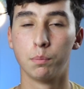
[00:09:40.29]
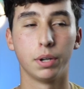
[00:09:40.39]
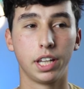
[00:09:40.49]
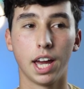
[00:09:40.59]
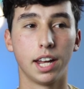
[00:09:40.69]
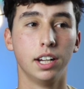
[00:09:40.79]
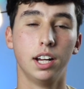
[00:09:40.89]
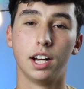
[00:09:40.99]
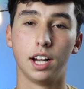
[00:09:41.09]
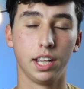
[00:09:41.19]
But again,
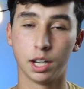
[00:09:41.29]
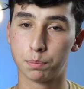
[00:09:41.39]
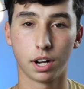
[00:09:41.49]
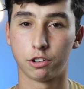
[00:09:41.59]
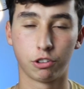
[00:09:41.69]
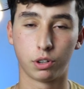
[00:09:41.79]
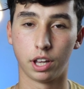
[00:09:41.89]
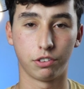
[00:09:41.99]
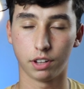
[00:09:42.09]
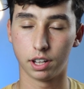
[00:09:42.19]
in a product
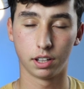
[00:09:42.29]
showcase,